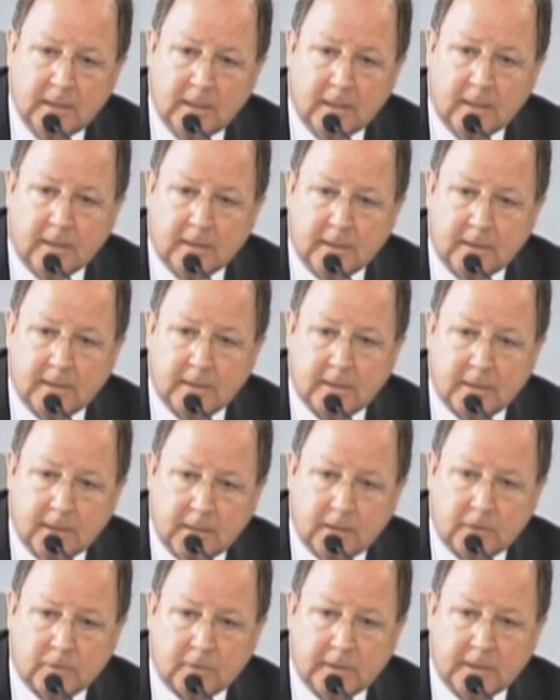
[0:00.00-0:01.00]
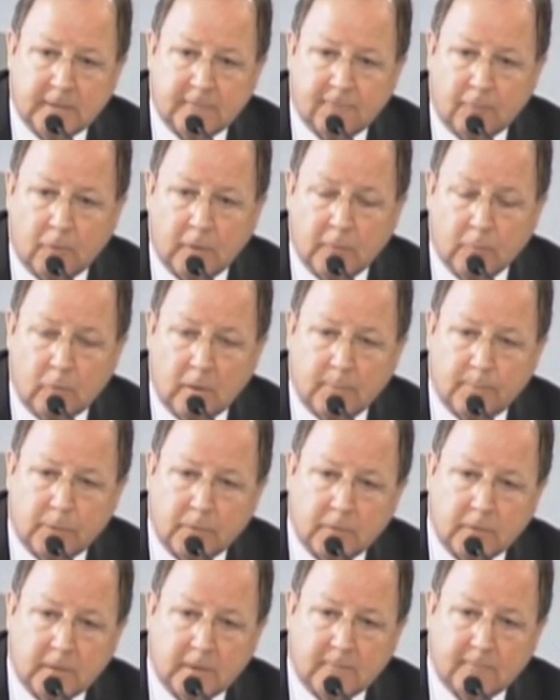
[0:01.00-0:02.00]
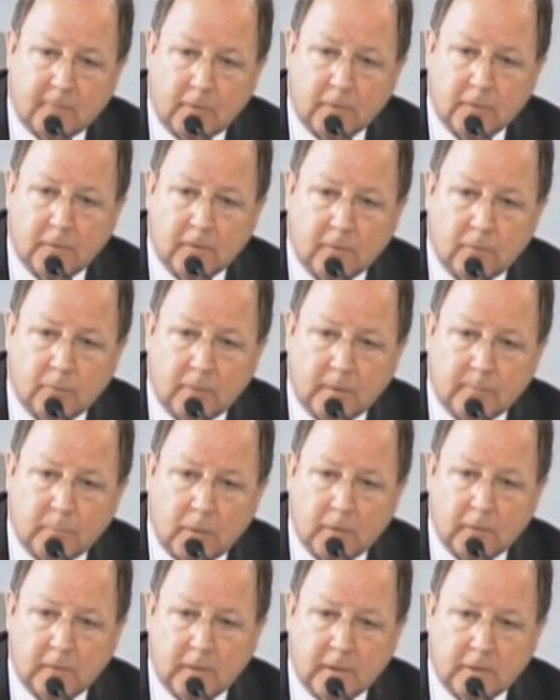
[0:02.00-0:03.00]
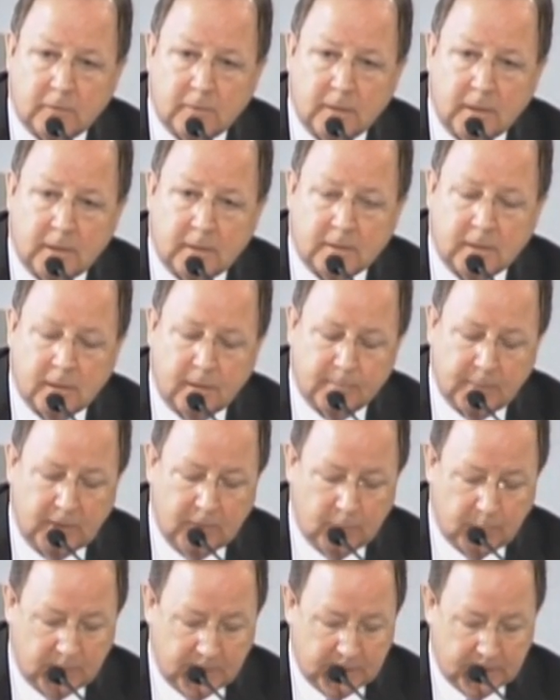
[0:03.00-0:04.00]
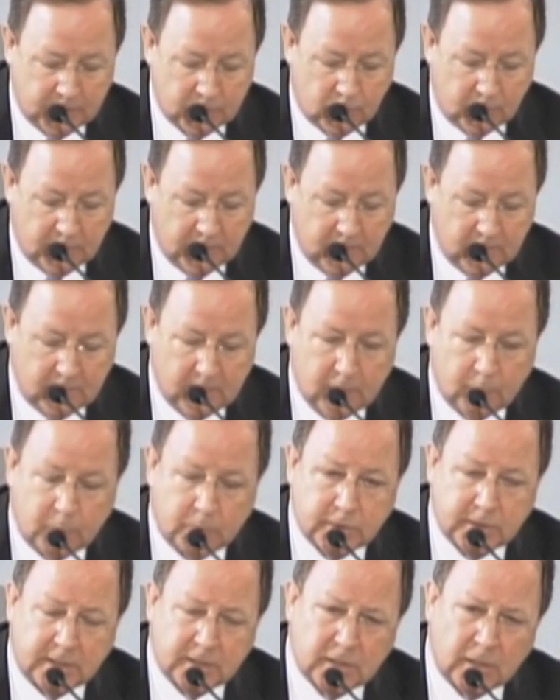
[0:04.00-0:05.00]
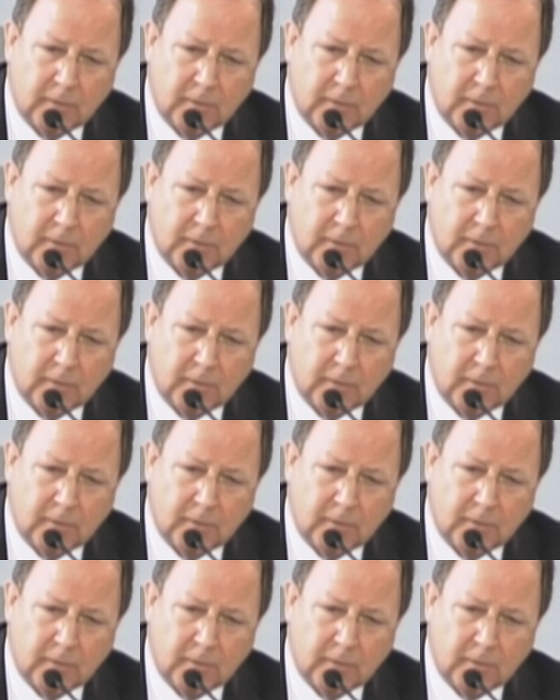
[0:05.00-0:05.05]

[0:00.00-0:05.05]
in the country at 41% versus what most companies pay at 26%.